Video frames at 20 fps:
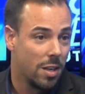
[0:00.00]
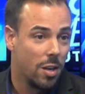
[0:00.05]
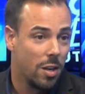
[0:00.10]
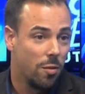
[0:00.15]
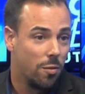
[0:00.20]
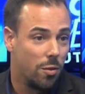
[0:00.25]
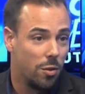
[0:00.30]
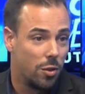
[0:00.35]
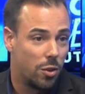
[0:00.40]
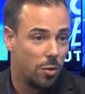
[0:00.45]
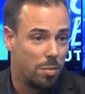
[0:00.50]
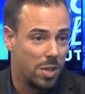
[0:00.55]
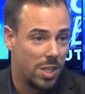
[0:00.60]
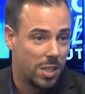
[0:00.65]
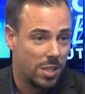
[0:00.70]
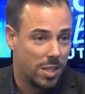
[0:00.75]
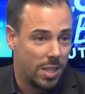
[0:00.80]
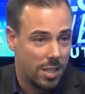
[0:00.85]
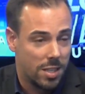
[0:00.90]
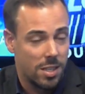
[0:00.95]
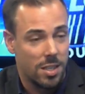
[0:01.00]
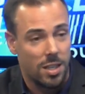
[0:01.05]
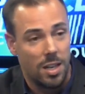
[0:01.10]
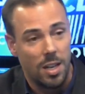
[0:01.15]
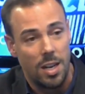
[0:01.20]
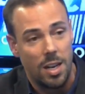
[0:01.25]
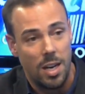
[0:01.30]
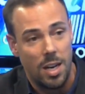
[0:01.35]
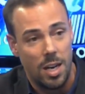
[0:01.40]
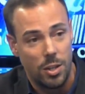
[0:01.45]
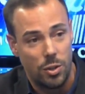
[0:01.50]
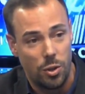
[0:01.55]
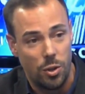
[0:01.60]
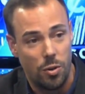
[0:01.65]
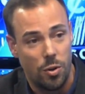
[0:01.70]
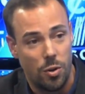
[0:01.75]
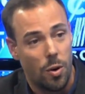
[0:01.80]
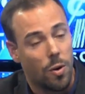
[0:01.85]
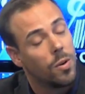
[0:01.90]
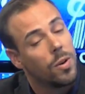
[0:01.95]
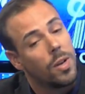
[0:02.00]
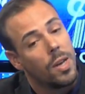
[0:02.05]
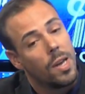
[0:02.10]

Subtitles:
future business as you grow.